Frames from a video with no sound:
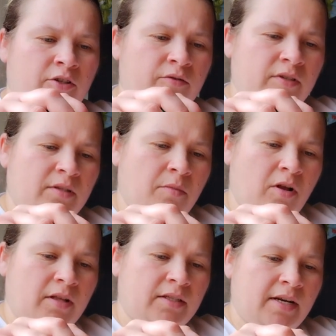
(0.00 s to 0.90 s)
small,
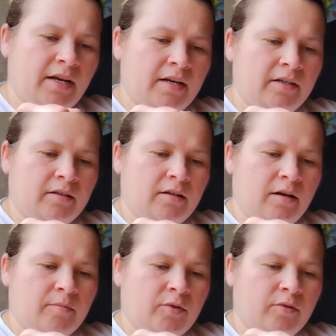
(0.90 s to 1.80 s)
it's not going to
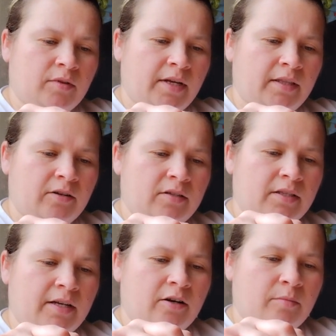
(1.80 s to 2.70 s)
come through. Like there's
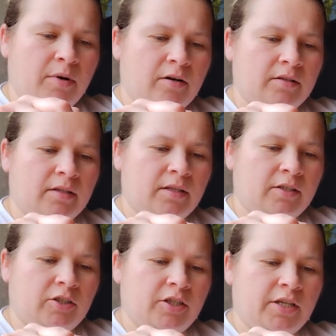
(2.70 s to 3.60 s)
thicker parts of
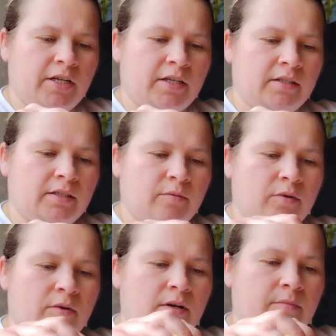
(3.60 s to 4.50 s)
this cheese that won't come